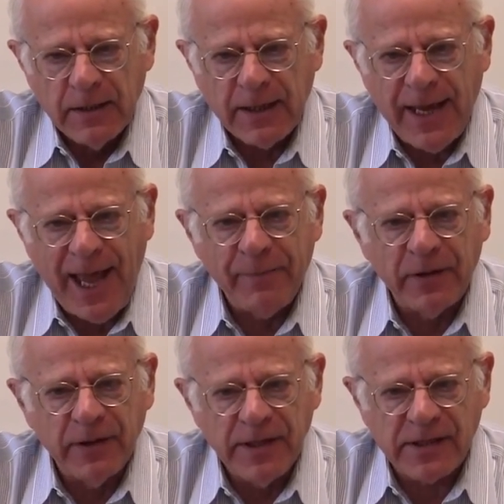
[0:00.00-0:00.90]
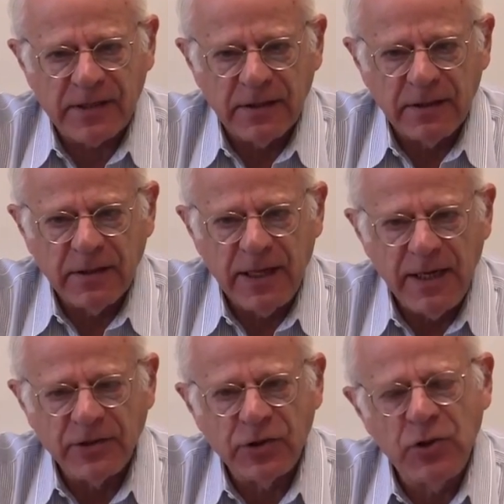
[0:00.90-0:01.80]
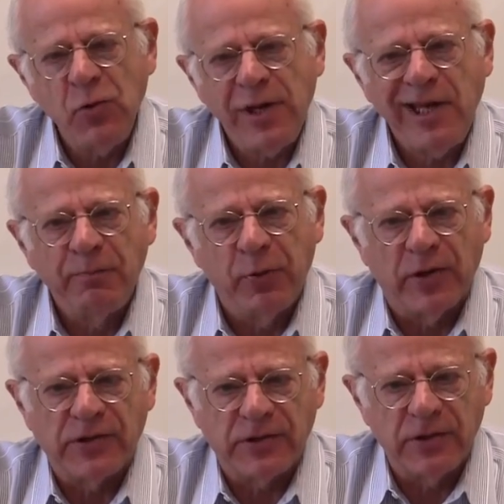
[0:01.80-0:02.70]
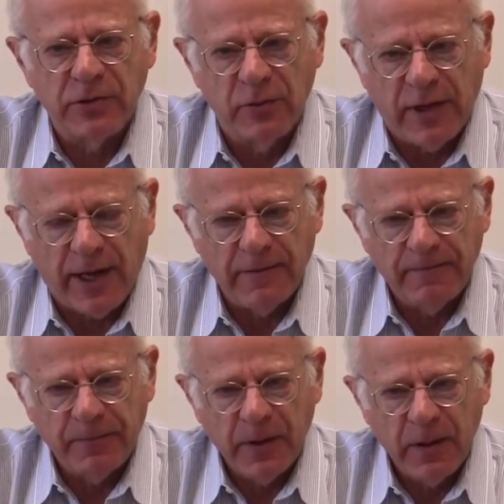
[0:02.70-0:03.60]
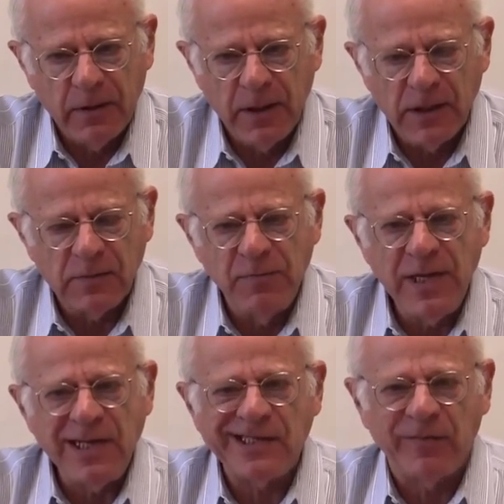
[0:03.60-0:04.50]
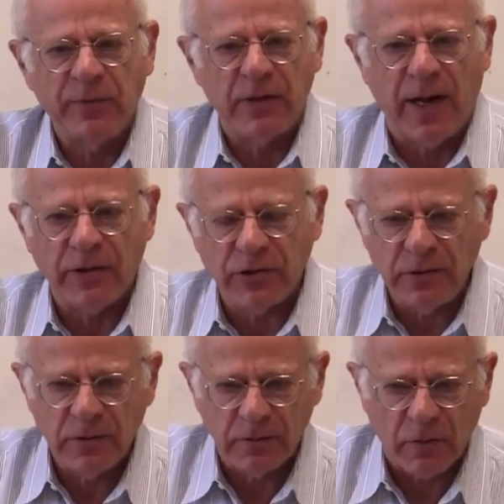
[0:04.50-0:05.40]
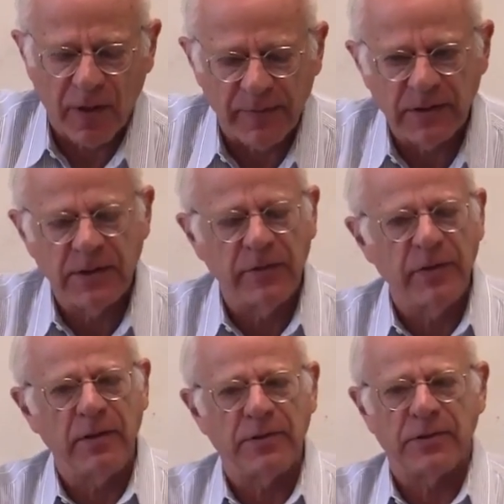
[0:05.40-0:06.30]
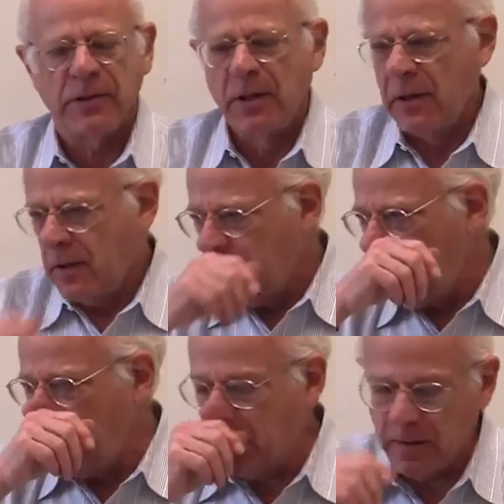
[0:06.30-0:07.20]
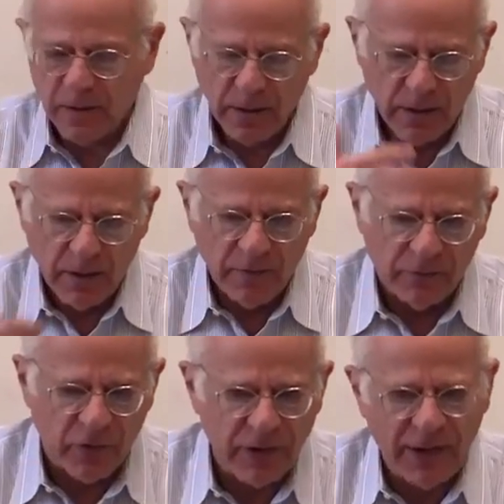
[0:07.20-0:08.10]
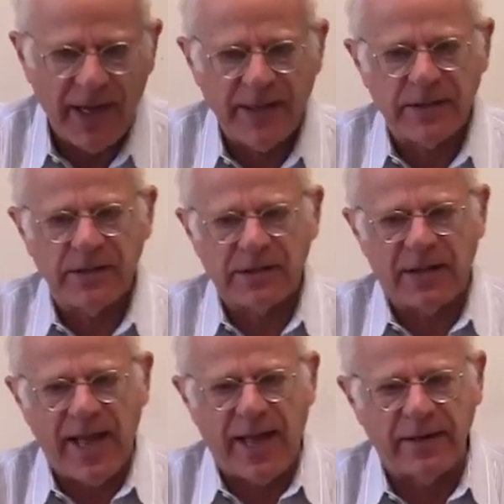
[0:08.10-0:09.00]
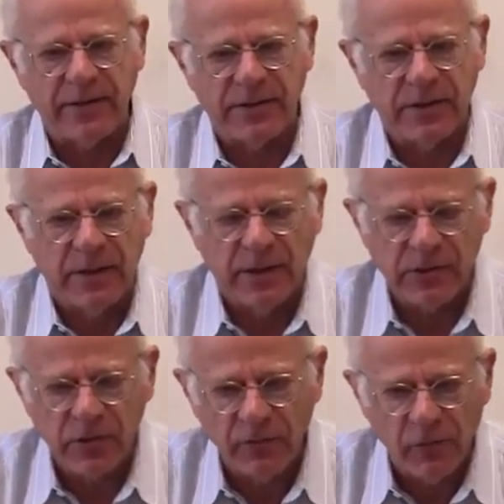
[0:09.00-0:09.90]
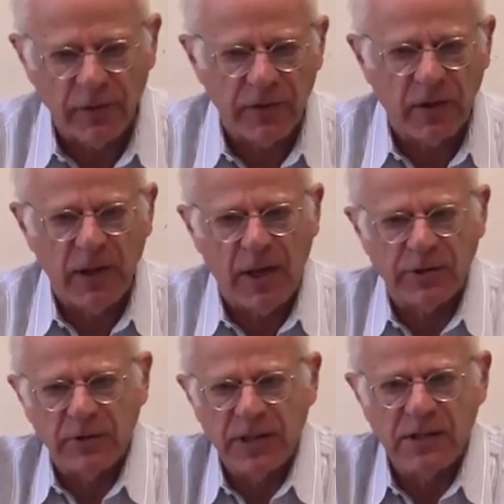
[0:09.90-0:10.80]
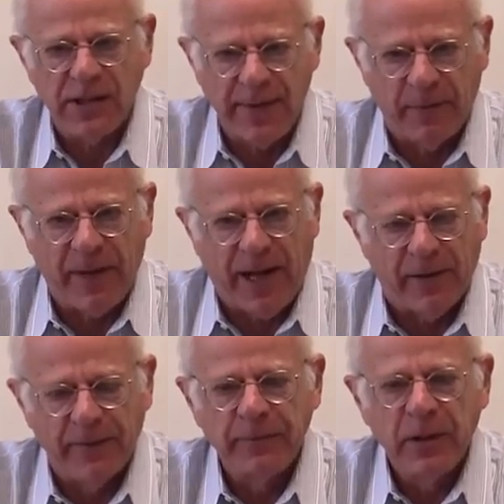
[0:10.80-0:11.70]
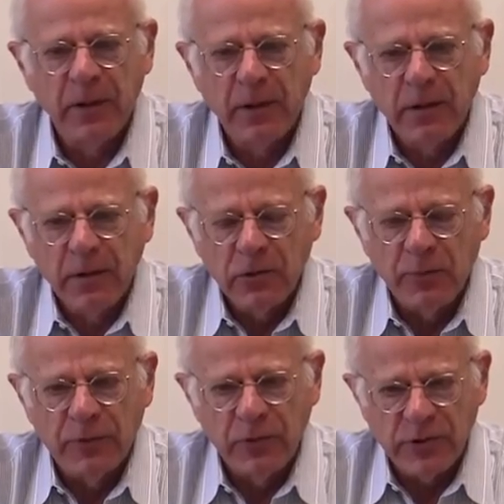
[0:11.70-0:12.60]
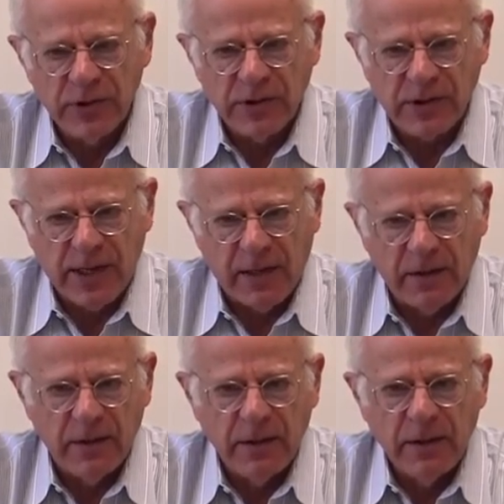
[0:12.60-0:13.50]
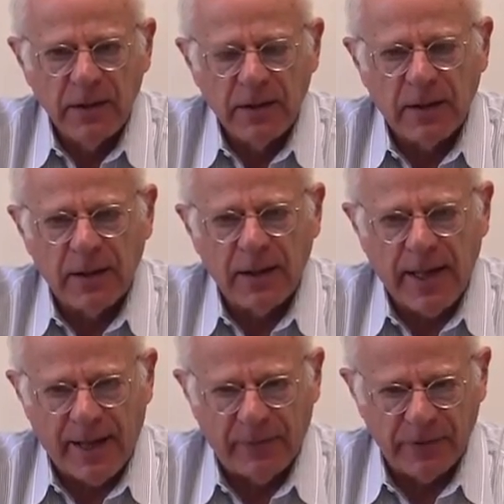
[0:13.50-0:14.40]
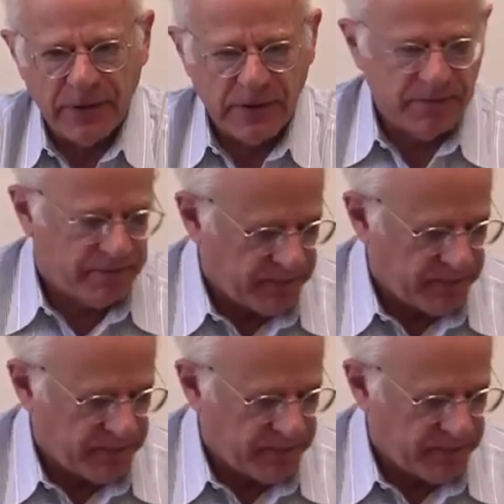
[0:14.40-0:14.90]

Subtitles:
The capitalist needs two inputs to do that. Needs means of production, raw materials, fertilizers, ladders, and so forth, and also needs labor power to produce and sell apples.